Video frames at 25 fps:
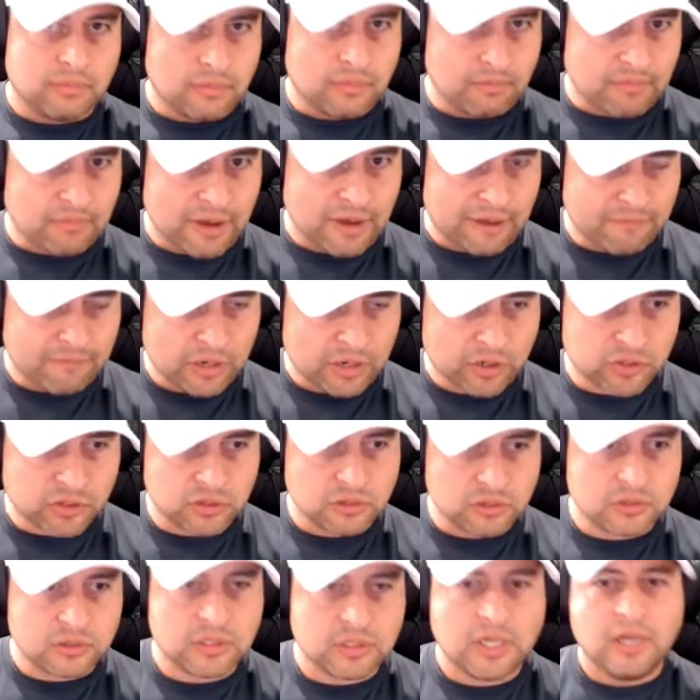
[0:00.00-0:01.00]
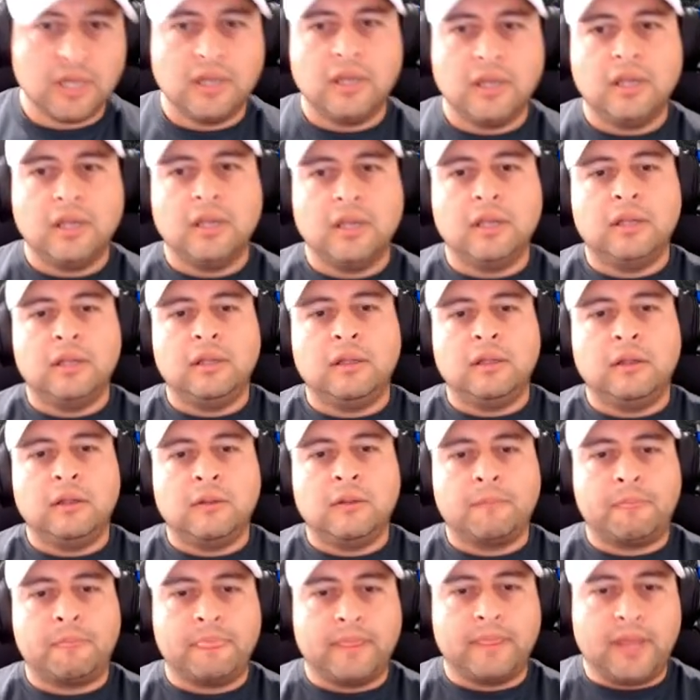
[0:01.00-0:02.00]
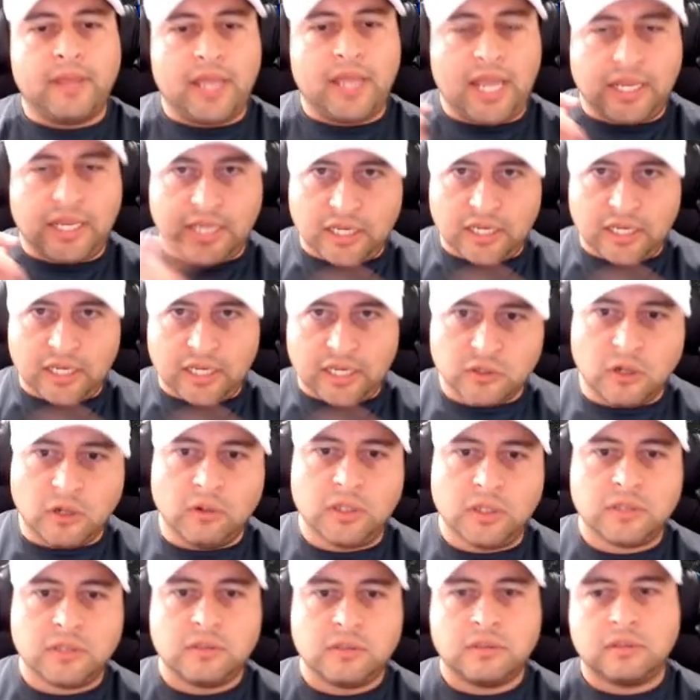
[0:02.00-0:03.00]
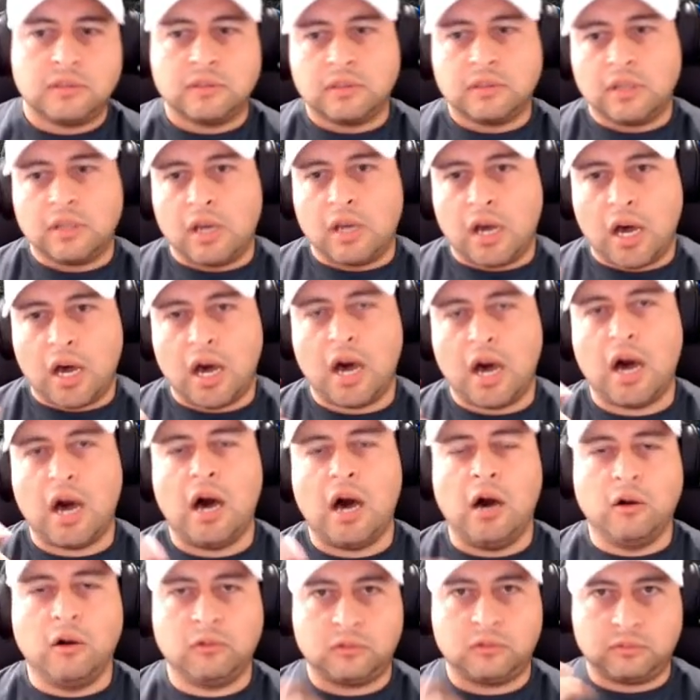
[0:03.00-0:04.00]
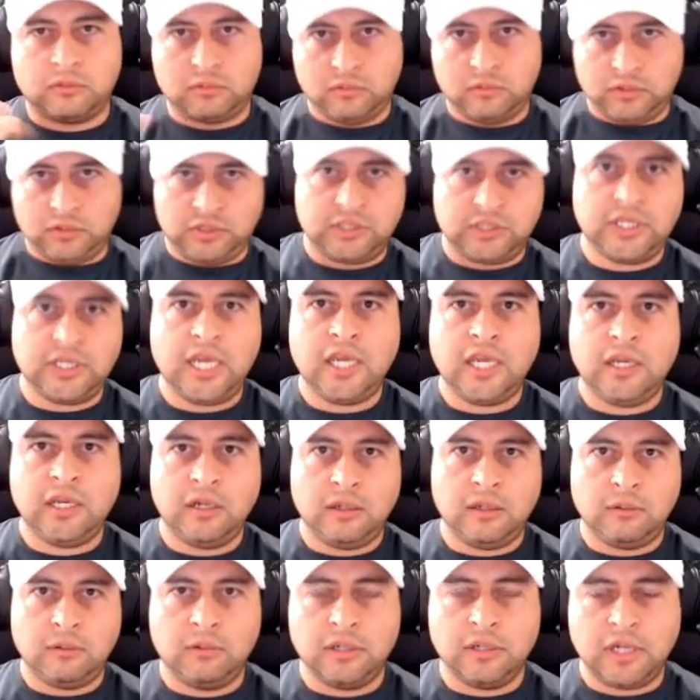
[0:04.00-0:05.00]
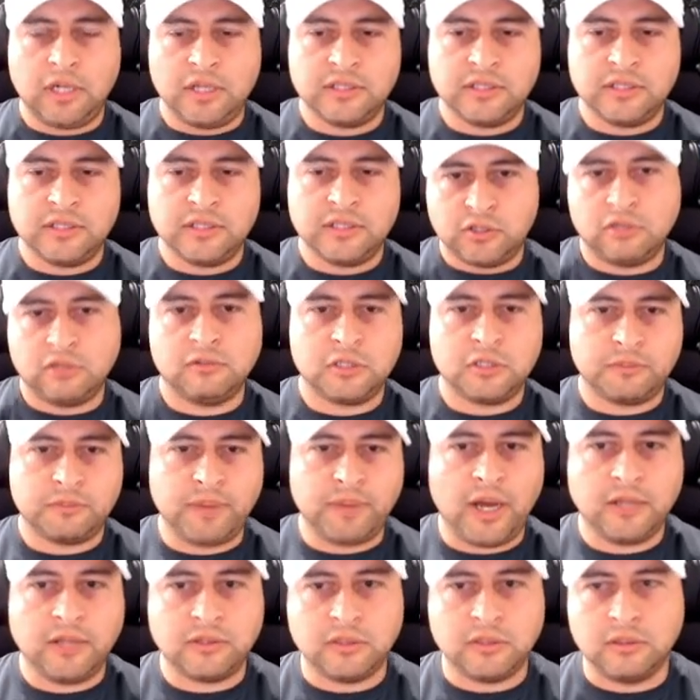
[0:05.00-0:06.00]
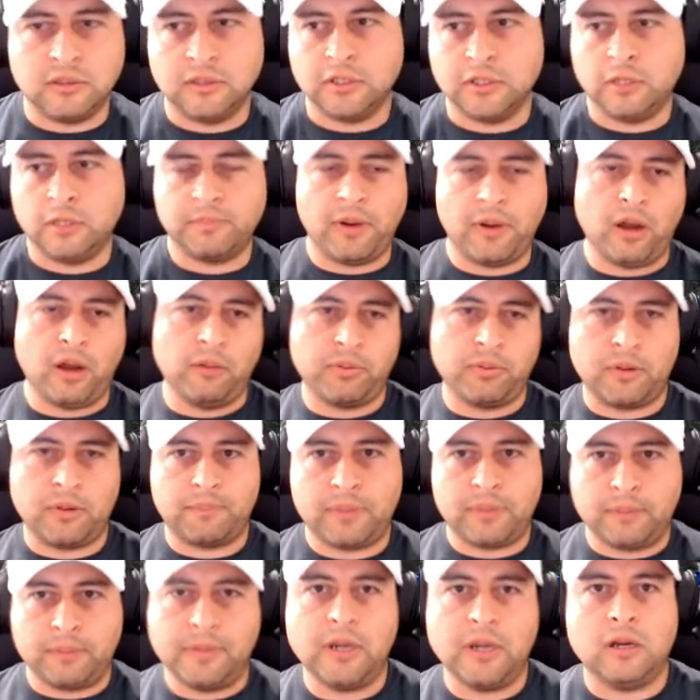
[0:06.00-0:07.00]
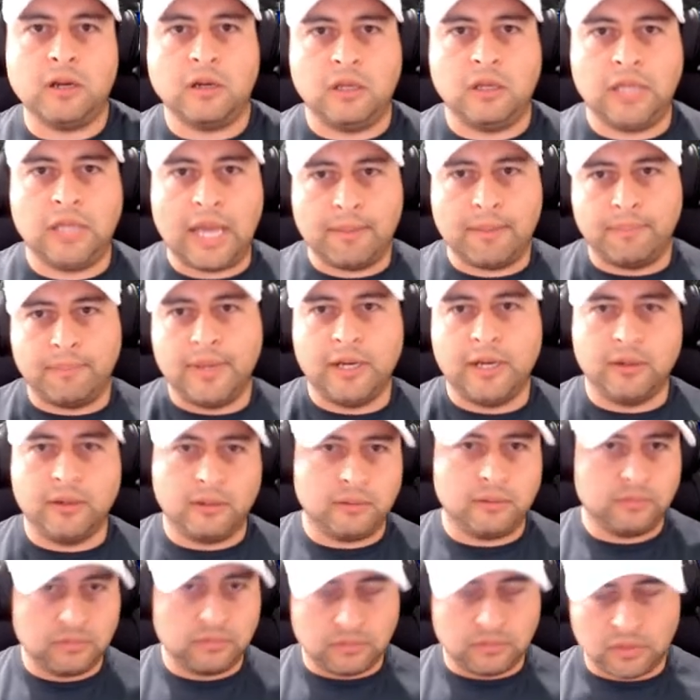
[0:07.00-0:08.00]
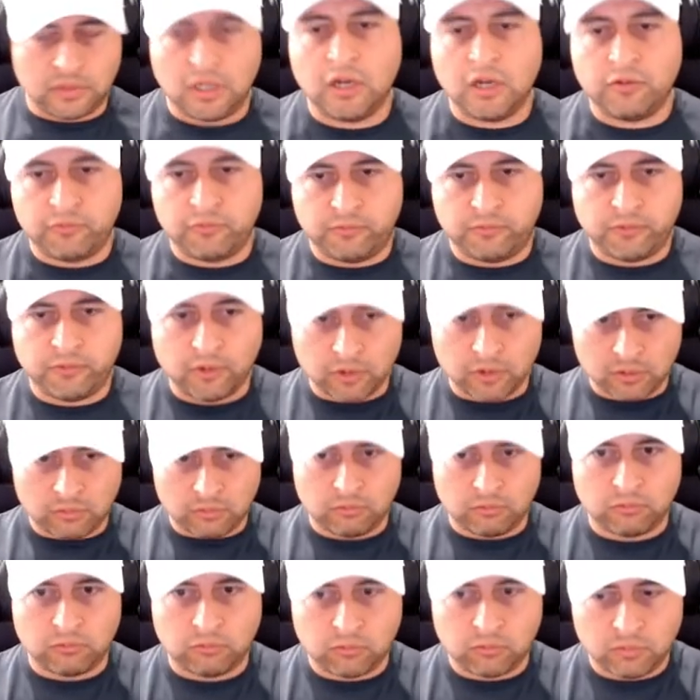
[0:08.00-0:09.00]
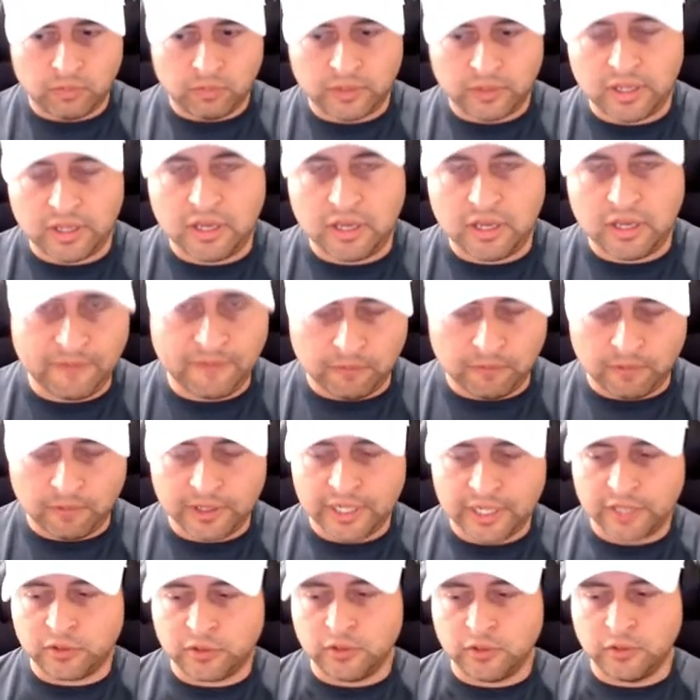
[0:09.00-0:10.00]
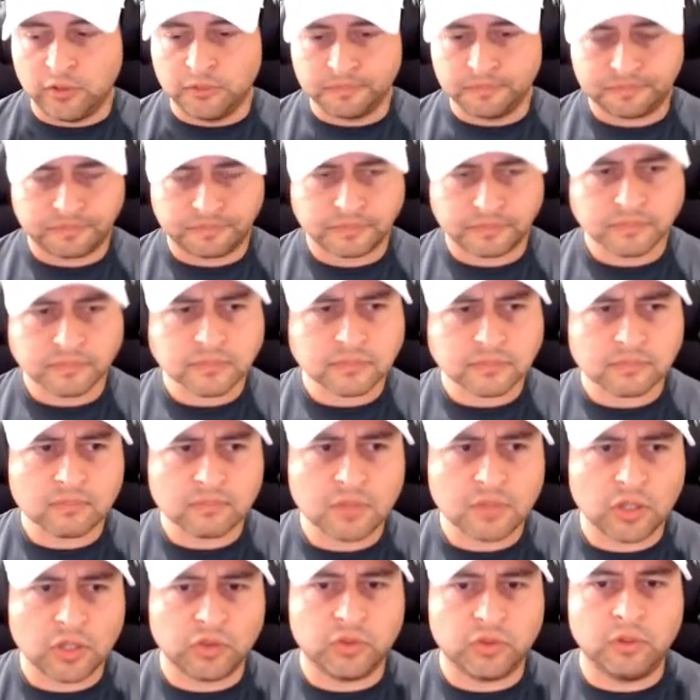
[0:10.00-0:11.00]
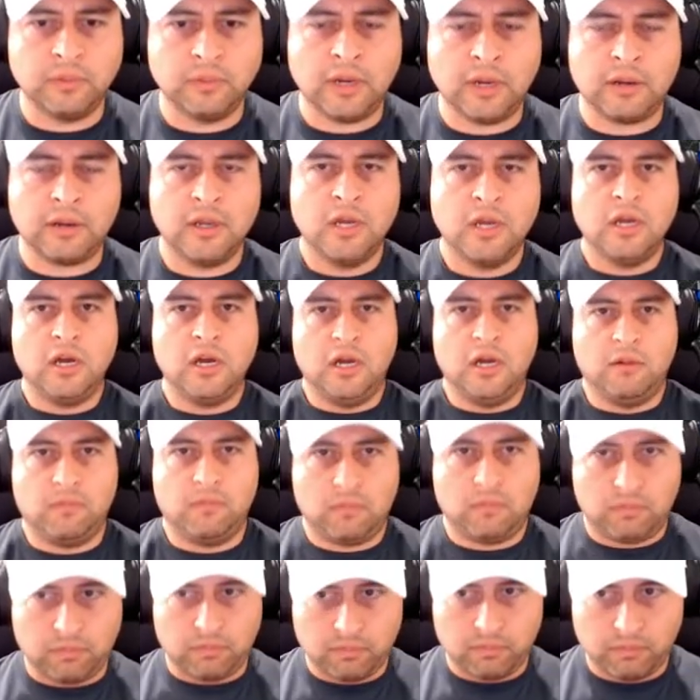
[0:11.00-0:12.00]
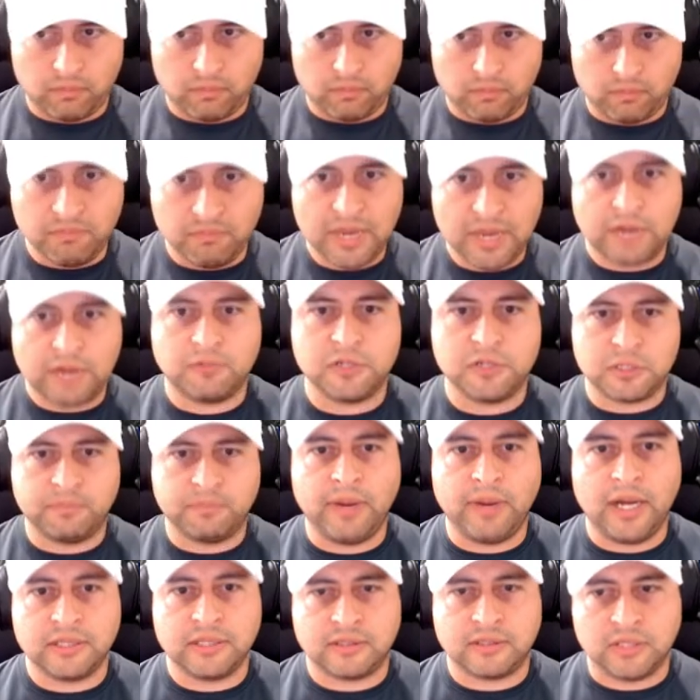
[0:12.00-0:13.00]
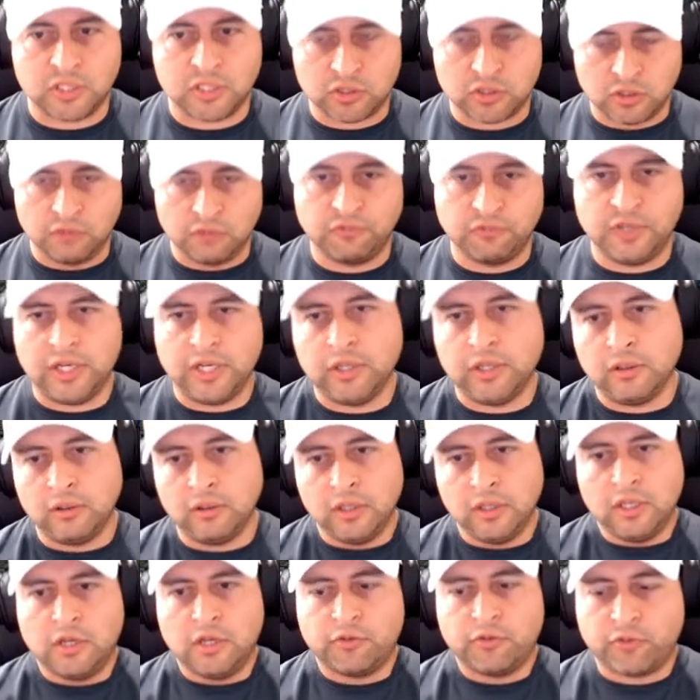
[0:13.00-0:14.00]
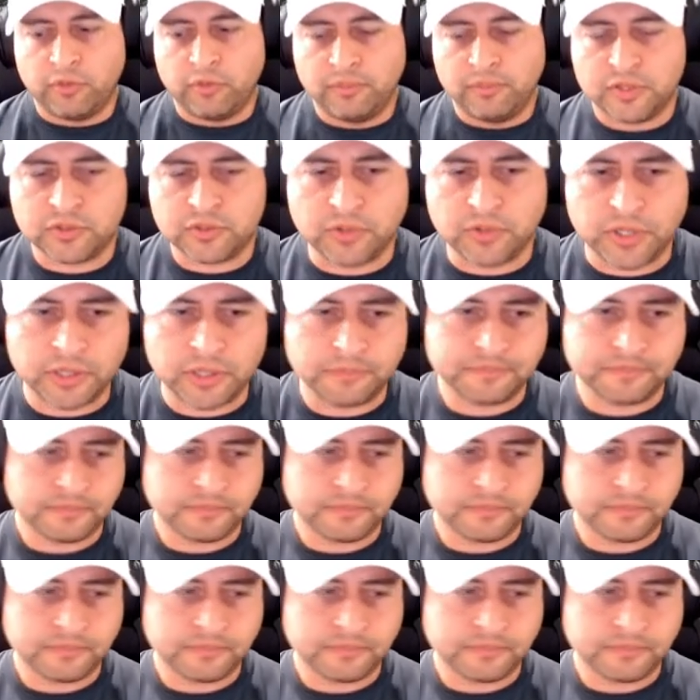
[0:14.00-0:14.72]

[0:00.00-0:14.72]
I have my concerns. And Candace Owens, I'll say here what I intend to respond to, and I'll probably prepare a lot better for if and when I do my main response in its own video from the studio.